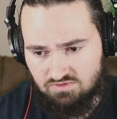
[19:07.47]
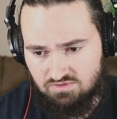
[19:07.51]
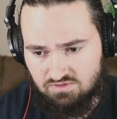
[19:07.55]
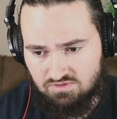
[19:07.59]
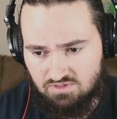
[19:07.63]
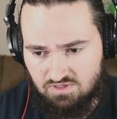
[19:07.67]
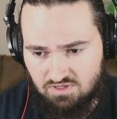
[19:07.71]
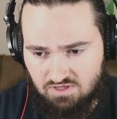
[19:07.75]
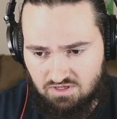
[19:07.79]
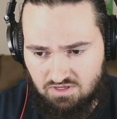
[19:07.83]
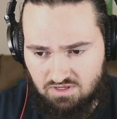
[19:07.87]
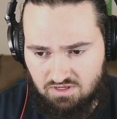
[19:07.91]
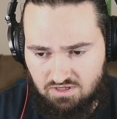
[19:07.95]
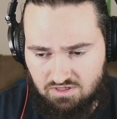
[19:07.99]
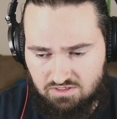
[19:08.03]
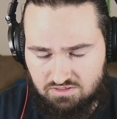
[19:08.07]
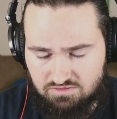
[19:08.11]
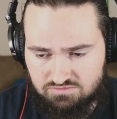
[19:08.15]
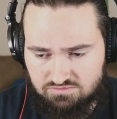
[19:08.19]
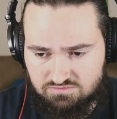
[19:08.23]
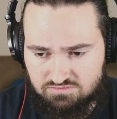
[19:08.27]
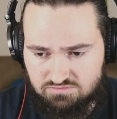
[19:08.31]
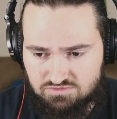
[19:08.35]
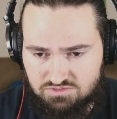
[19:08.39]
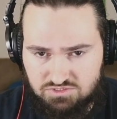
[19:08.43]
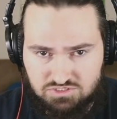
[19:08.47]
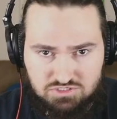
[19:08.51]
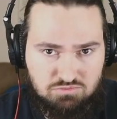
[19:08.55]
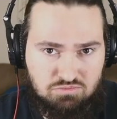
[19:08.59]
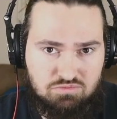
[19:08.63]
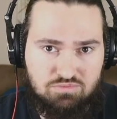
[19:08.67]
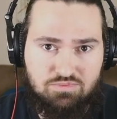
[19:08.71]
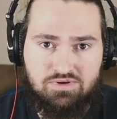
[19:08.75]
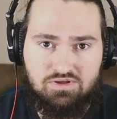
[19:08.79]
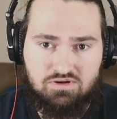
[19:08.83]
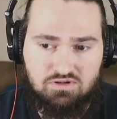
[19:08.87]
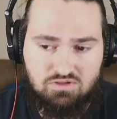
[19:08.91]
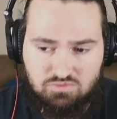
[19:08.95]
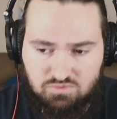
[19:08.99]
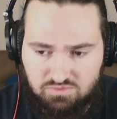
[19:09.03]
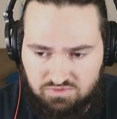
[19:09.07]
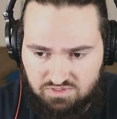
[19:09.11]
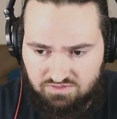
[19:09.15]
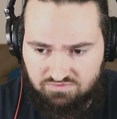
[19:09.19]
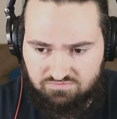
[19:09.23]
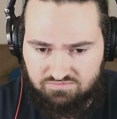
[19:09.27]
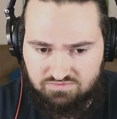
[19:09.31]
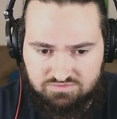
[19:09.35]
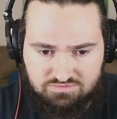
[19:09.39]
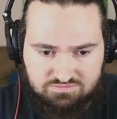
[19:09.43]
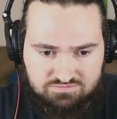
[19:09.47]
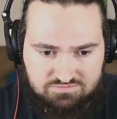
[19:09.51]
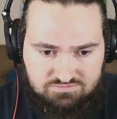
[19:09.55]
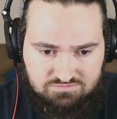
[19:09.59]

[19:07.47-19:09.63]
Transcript: supermodel or whatever.